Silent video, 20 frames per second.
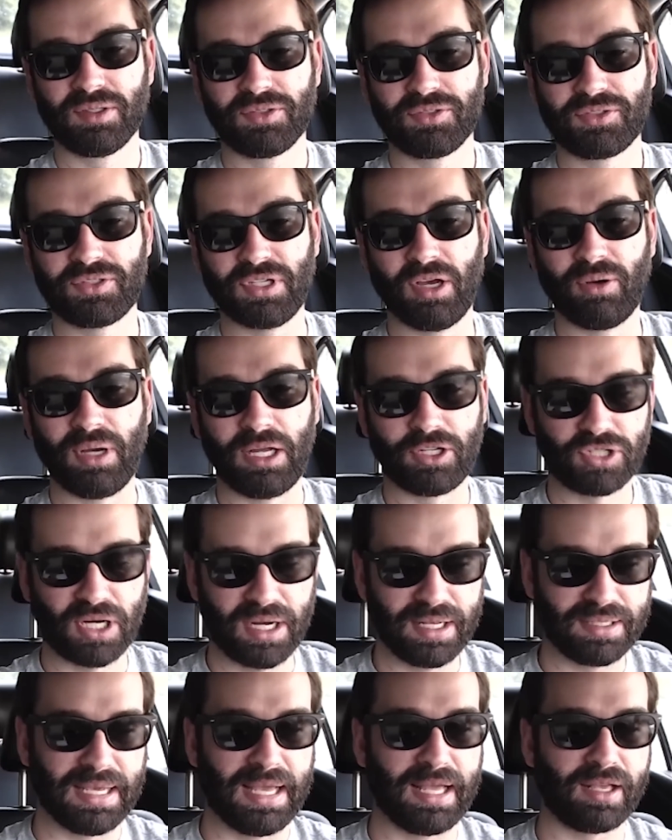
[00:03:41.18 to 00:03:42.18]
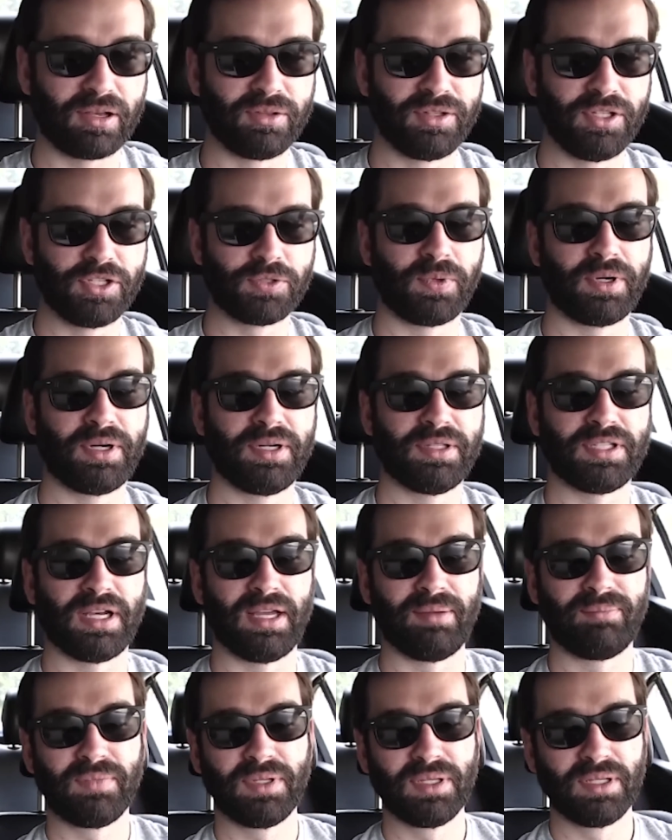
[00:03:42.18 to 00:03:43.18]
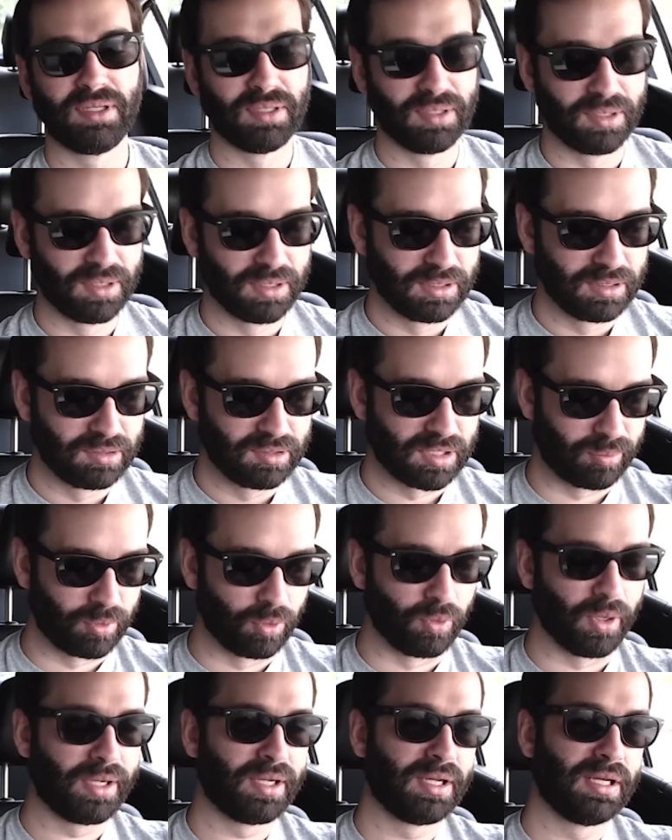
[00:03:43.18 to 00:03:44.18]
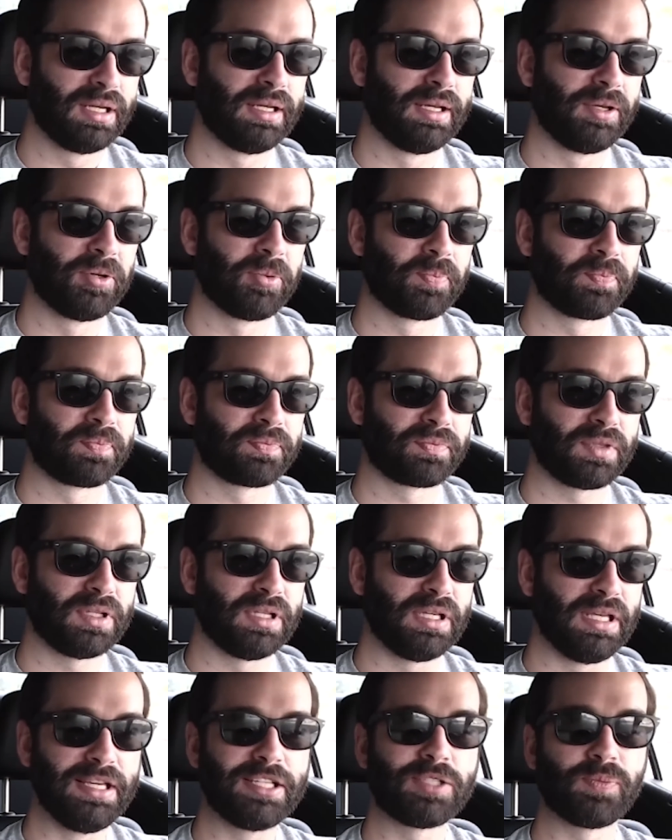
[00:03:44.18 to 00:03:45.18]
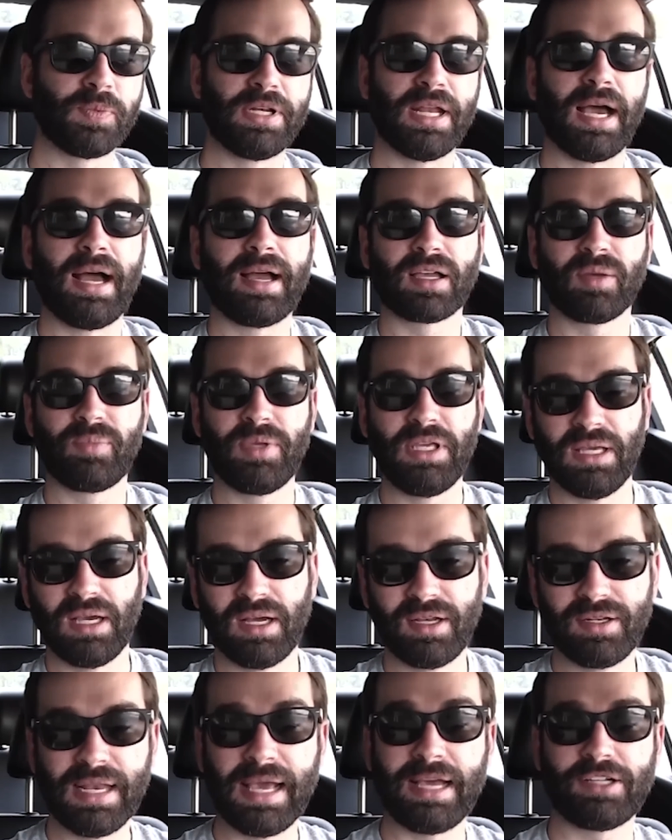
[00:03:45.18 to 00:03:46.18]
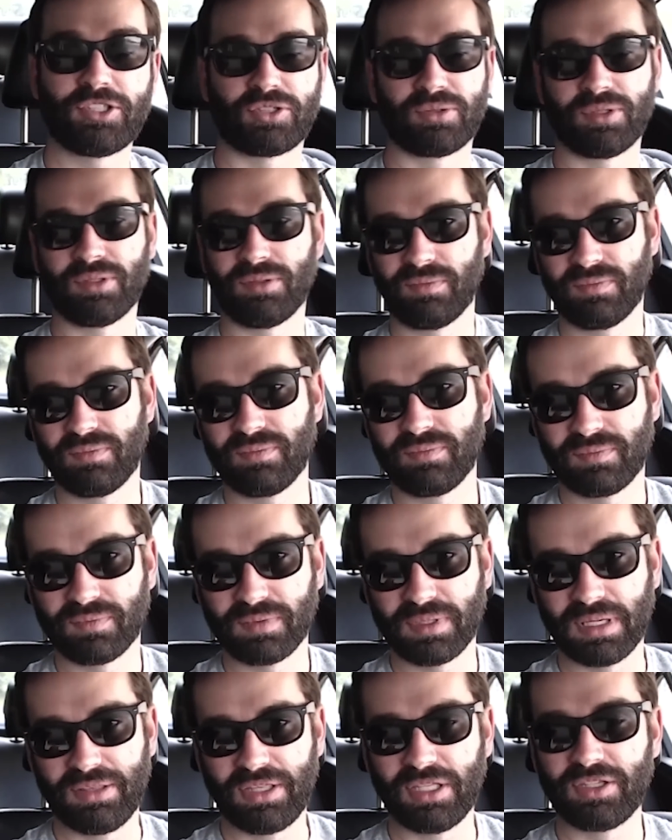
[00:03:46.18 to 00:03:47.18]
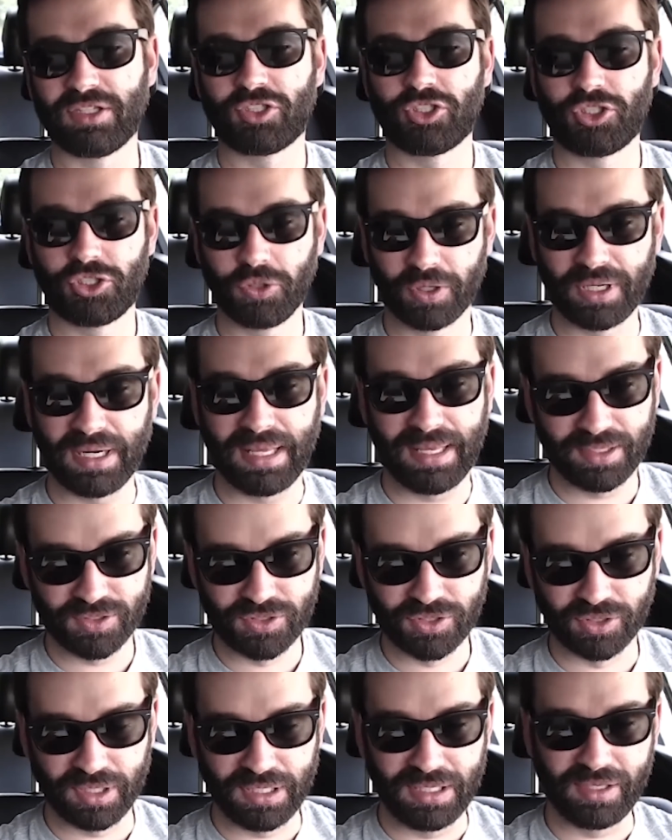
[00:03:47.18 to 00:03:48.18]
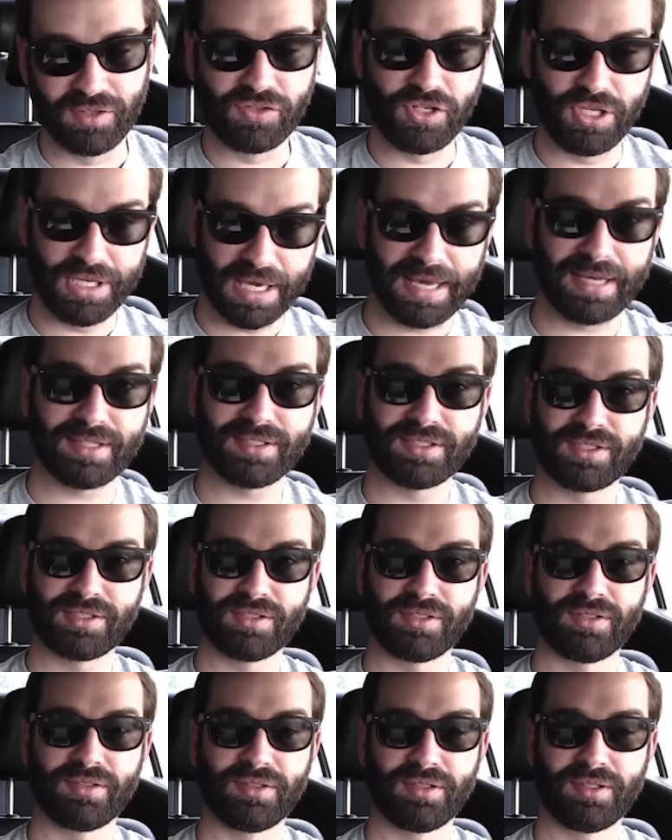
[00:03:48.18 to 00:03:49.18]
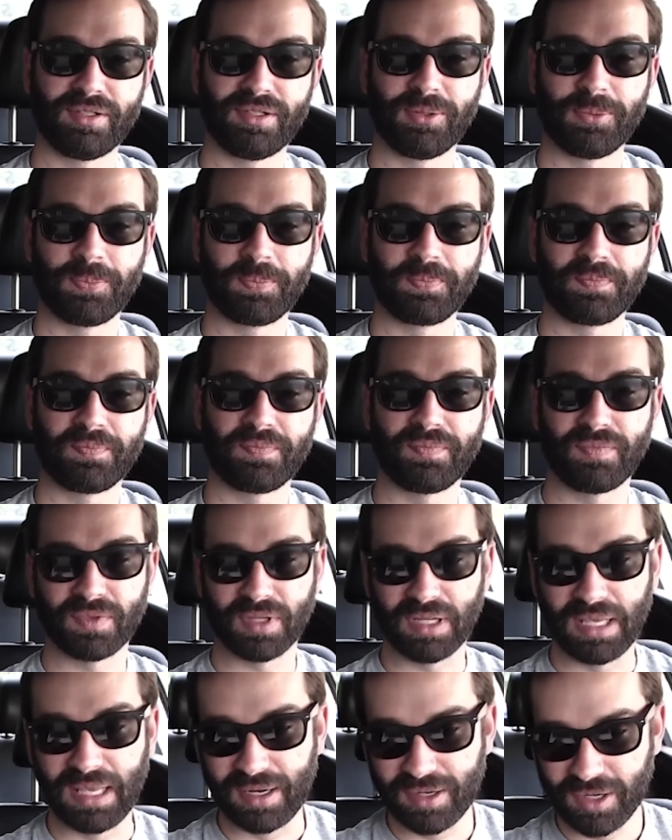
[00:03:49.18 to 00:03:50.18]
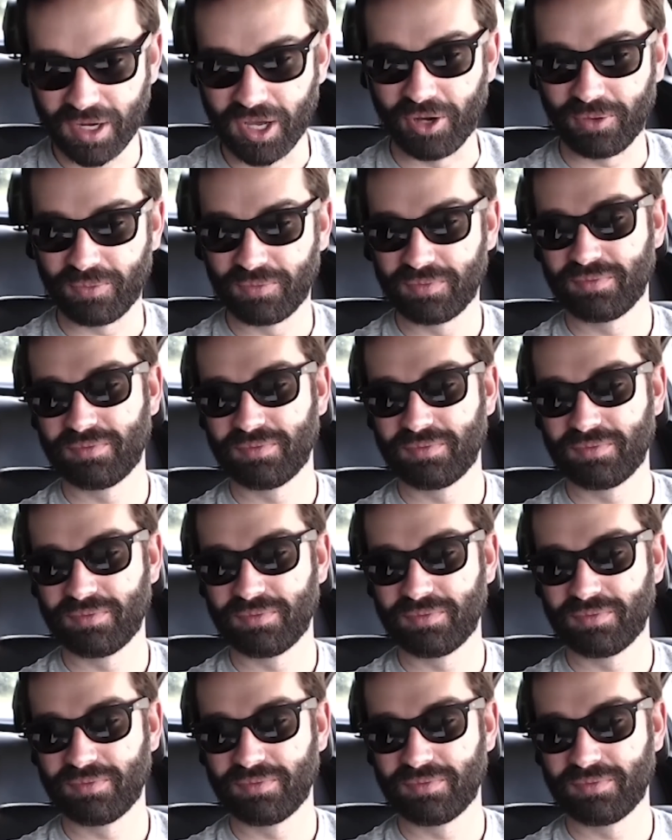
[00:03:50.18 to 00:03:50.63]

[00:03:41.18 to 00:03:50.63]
So I'll try to tackle these one at a time. Number one, is monogamy unnatural? I think the short answer is yes and no.